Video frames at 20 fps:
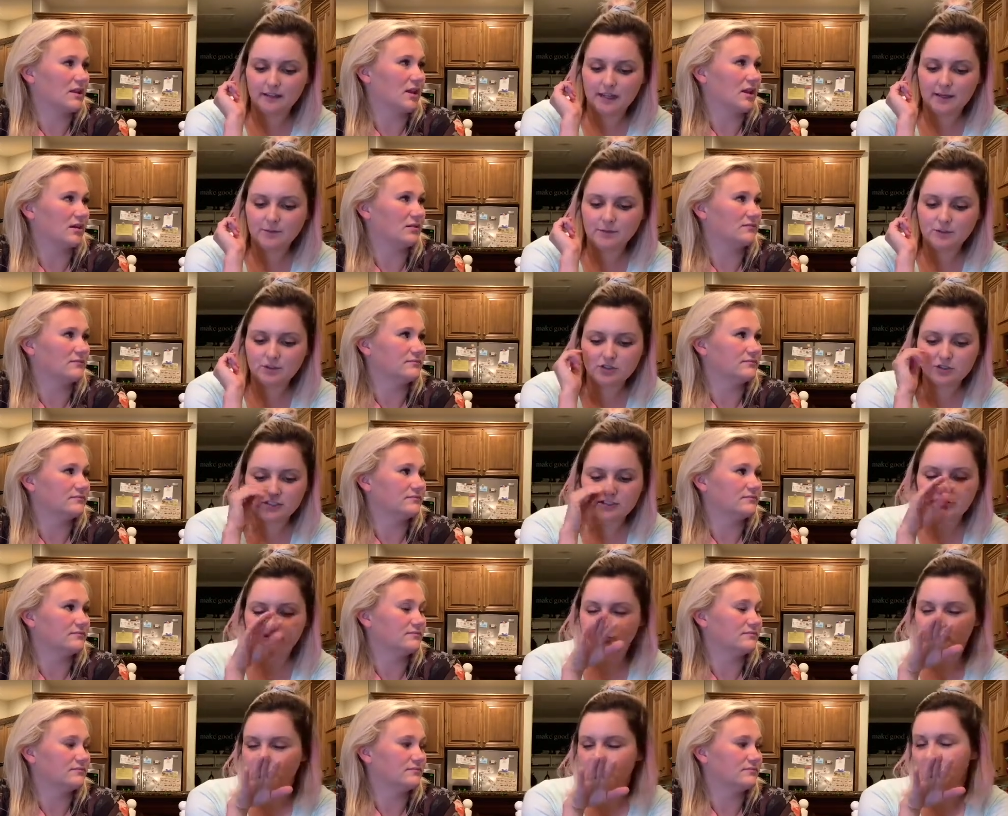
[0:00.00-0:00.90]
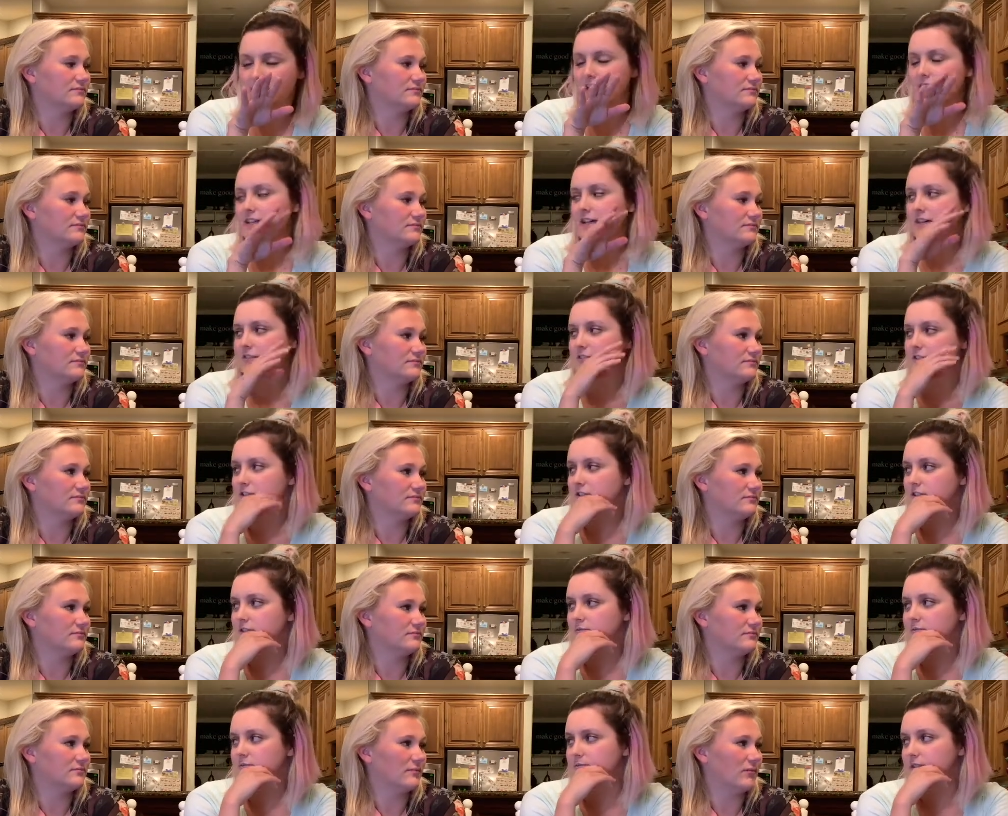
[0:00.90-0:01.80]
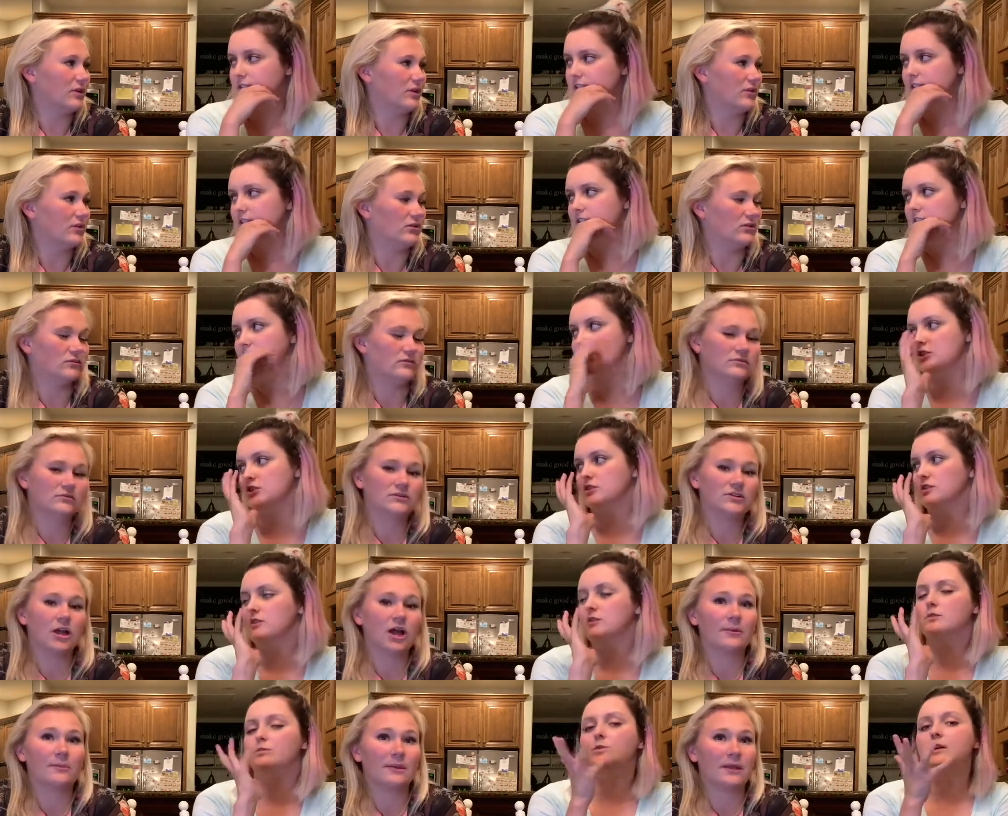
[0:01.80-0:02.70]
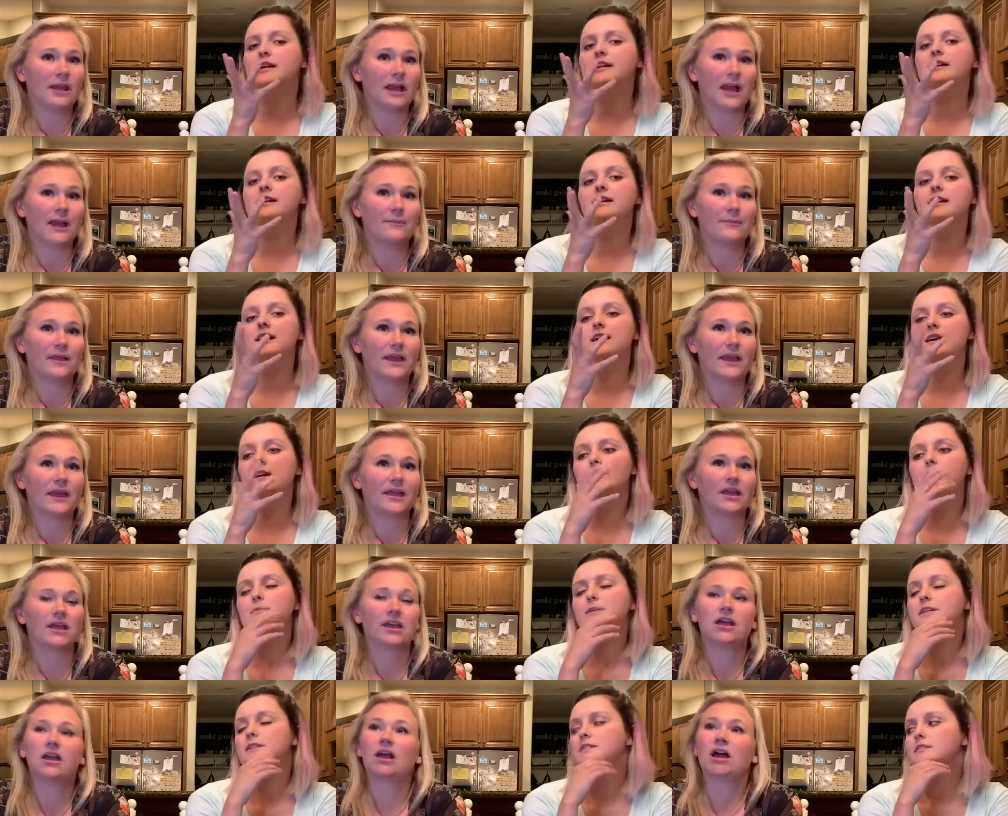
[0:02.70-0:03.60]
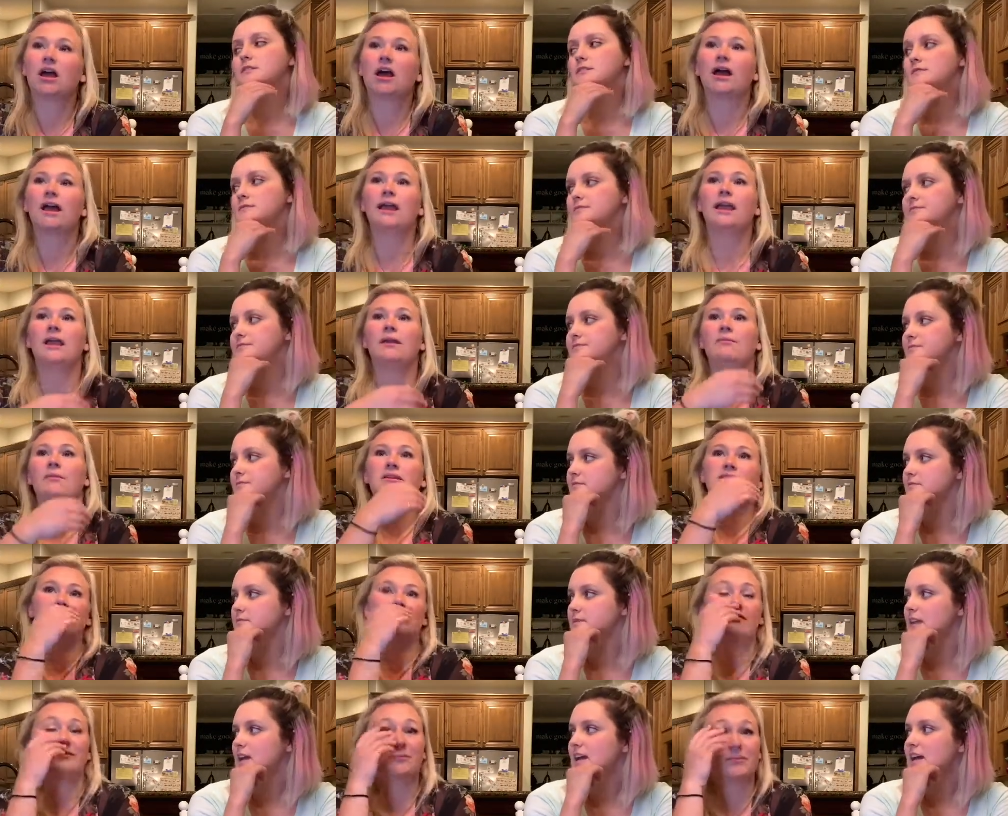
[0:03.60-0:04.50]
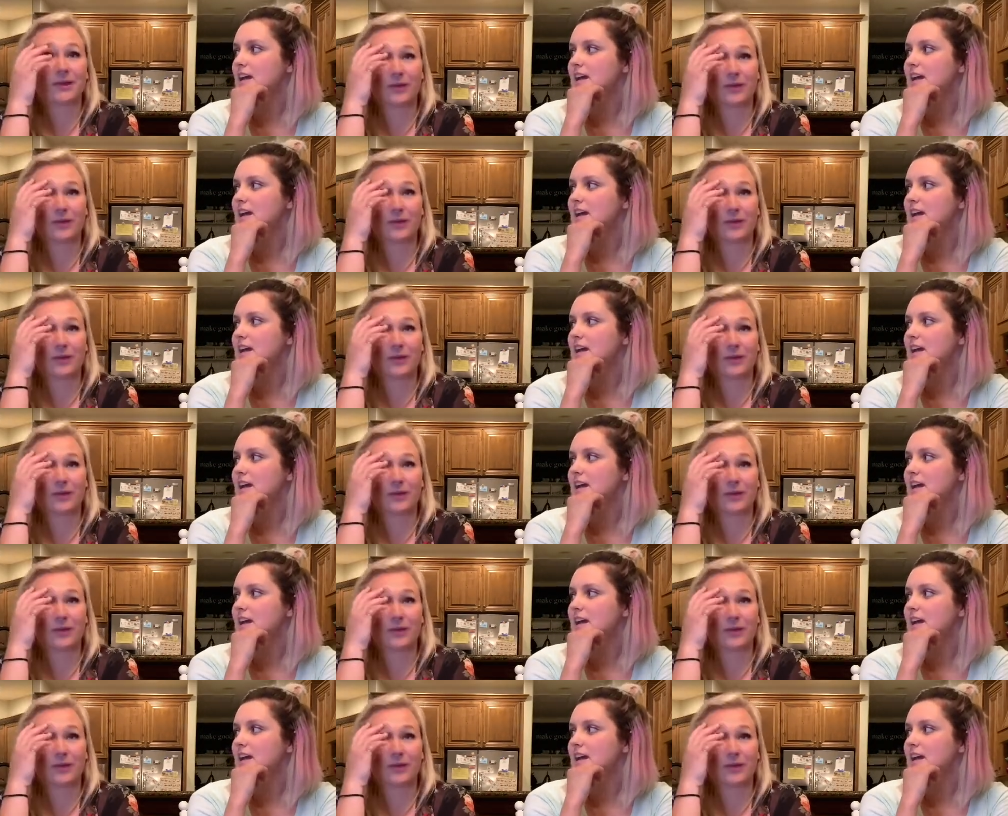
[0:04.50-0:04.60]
Speaker 1: yeah. I'm usually fine after
Speaker 2: the oh, initial Not me. I'm like... Up. I hate myself. I'm